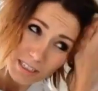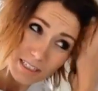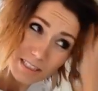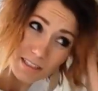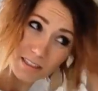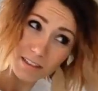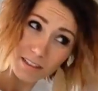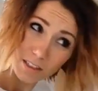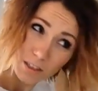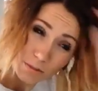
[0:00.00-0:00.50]

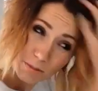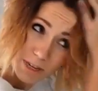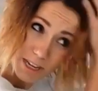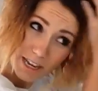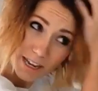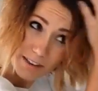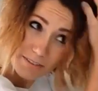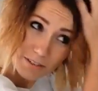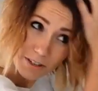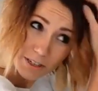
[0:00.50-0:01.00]
It's a little bit
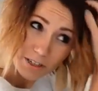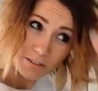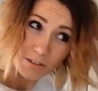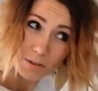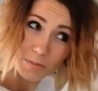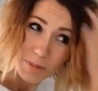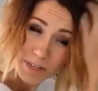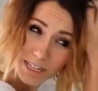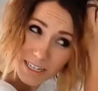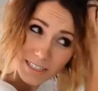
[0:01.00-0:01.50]
heavier
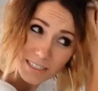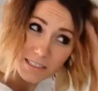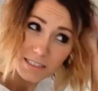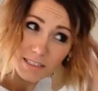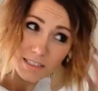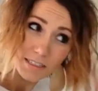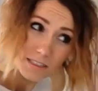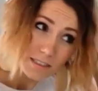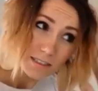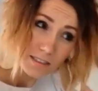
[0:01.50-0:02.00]
of a
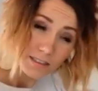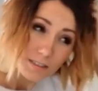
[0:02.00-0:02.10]
paste,